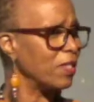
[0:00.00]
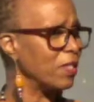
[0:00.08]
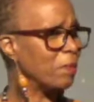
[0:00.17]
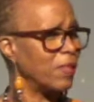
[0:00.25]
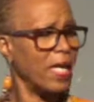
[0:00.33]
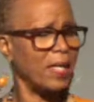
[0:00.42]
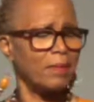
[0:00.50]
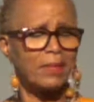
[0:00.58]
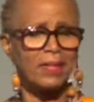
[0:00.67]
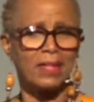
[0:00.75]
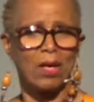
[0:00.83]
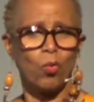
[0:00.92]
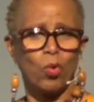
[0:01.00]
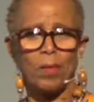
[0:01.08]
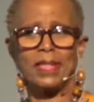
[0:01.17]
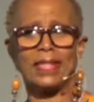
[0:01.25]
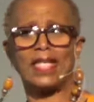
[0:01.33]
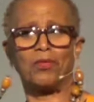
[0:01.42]
sometimes a
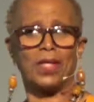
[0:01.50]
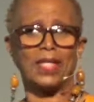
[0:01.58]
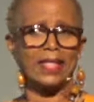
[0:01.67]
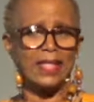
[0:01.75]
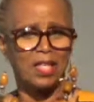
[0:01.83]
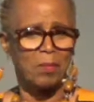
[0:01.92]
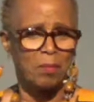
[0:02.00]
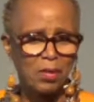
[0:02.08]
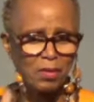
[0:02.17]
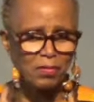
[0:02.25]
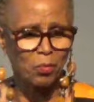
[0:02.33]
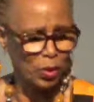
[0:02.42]
woman's getting ready to give birth.